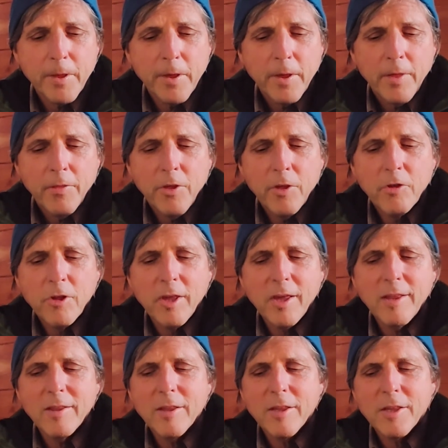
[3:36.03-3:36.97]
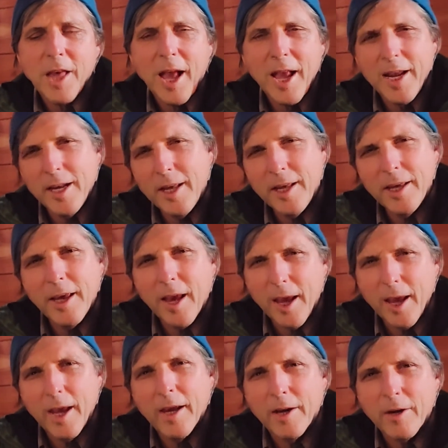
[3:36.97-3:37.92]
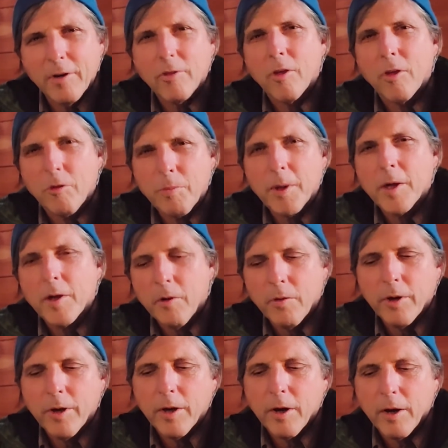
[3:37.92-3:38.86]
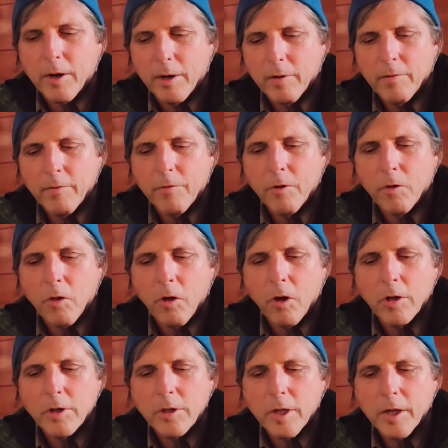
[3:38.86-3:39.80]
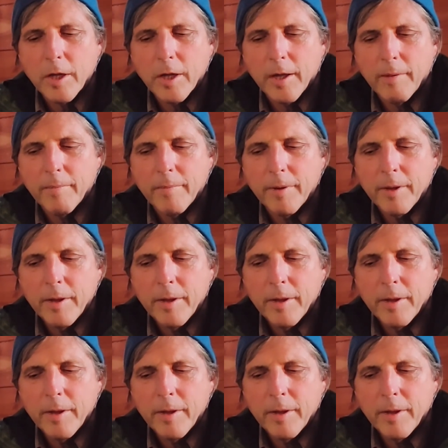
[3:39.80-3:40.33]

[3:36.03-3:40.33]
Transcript: This inciting anger that's been going on for a long time,